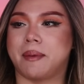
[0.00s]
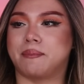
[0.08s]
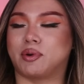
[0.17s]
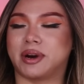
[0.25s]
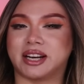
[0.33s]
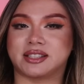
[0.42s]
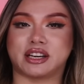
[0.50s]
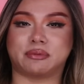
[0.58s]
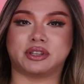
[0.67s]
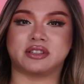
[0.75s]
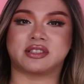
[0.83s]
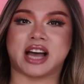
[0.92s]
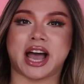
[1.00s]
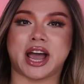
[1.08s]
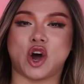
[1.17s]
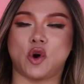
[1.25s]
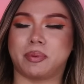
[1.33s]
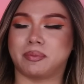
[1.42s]
Marina Summers, I
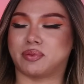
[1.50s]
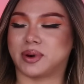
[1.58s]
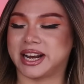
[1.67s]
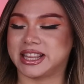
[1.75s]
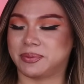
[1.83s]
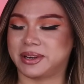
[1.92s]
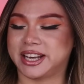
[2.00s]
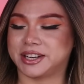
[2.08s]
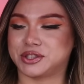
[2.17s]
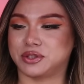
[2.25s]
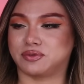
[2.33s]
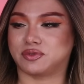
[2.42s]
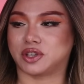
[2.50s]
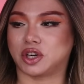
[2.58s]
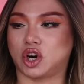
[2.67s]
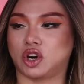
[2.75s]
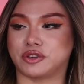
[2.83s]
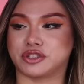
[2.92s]
hope and pray that we get you for
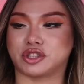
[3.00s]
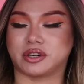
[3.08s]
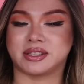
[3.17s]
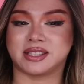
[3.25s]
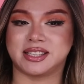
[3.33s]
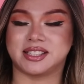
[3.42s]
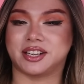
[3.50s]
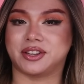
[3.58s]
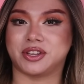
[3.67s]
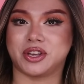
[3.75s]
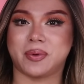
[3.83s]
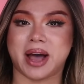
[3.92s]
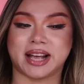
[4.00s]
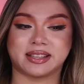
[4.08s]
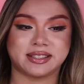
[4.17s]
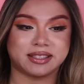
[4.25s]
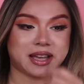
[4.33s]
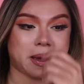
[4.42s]
an all star season in the
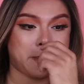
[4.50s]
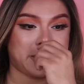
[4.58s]
US